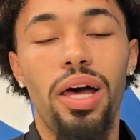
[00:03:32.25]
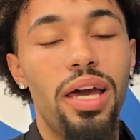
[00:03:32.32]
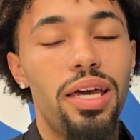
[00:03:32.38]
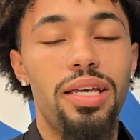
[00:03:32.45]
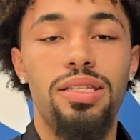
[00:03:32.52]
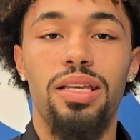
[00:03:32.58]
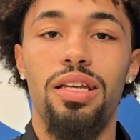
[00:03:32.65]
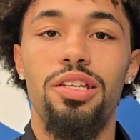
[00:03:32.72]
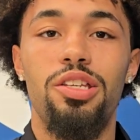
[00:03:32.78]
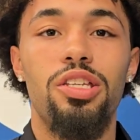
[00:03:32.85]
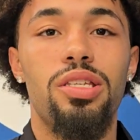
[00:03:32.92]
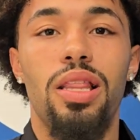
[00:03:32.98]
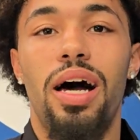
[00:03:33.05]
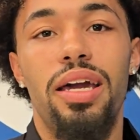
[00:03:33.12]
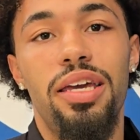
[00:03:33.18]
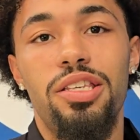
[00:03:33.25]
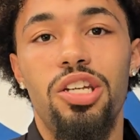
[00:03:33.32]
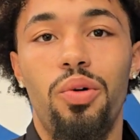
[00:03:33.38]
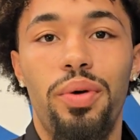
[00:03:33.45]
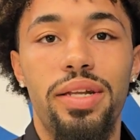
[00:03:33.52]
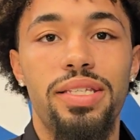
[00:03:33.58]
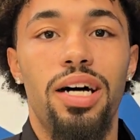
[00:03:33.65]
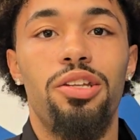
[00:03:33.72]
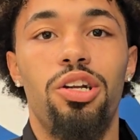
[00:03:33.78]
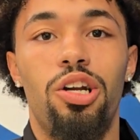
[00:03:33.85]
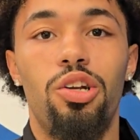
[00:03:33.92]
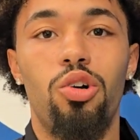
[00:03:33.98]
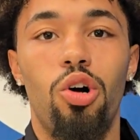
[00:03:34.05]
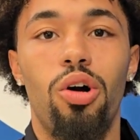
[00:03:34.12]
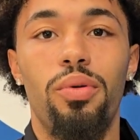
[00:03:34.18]
plays, and it's just a lot easier when he's out there
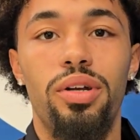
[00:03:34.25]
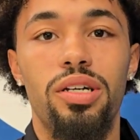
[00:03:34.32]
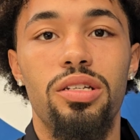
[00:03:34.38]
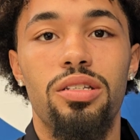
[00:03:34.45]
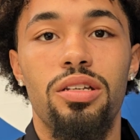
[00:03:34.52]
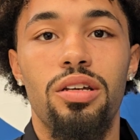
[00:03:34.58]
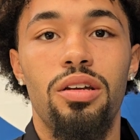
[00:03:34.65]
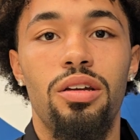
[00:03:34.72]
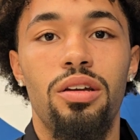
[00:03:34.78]
in the court with us.